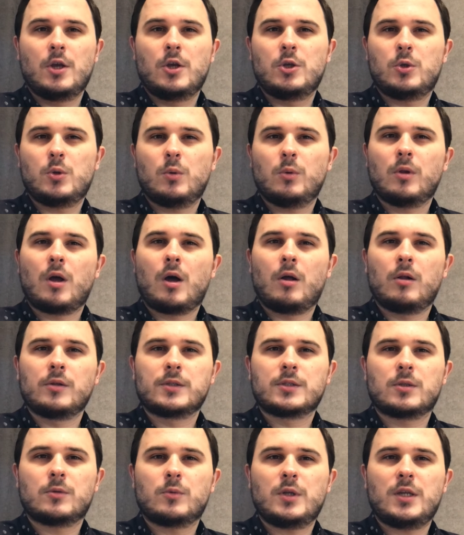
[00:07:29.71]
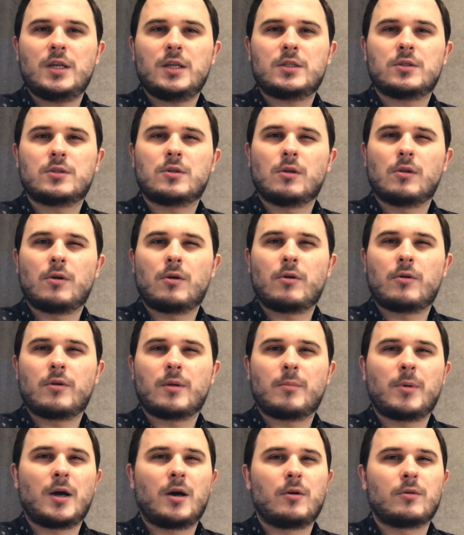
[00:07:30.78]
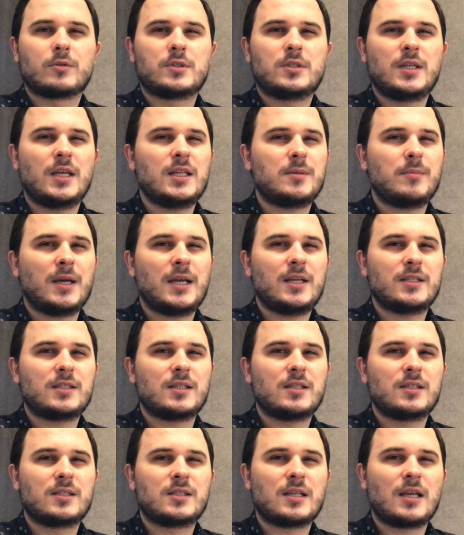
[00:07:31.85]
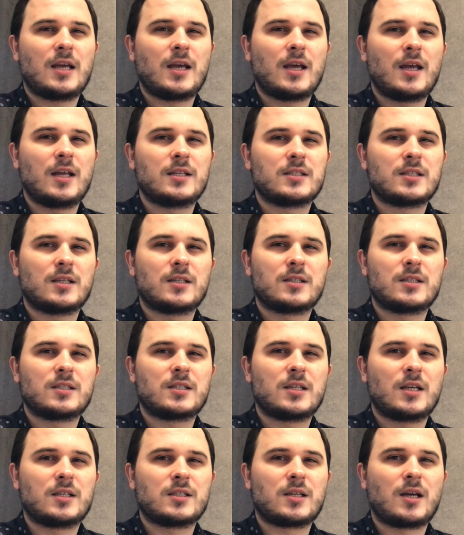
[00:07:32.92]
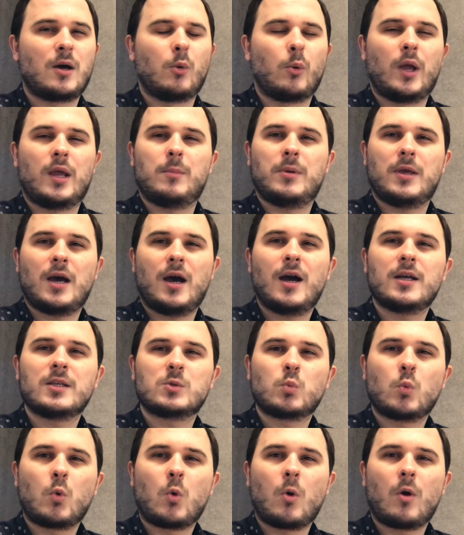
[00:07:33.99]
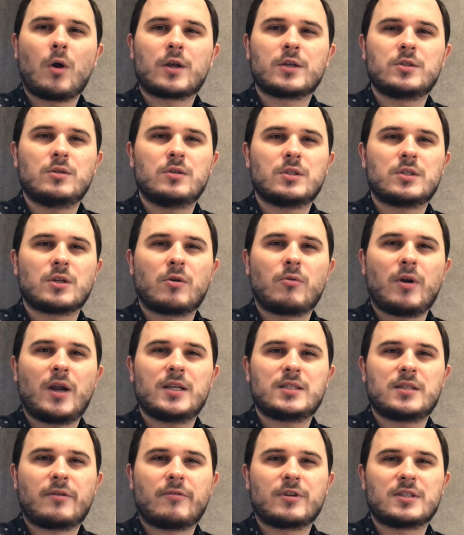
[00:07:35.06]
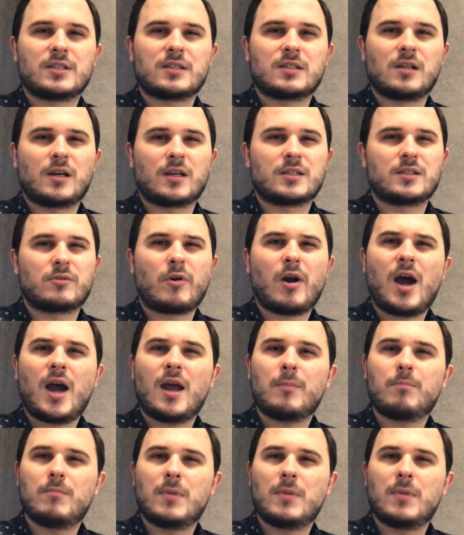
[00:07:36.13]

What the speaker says: You'll also need to learn about databases and understand how APIs work to integrate services like Stripe,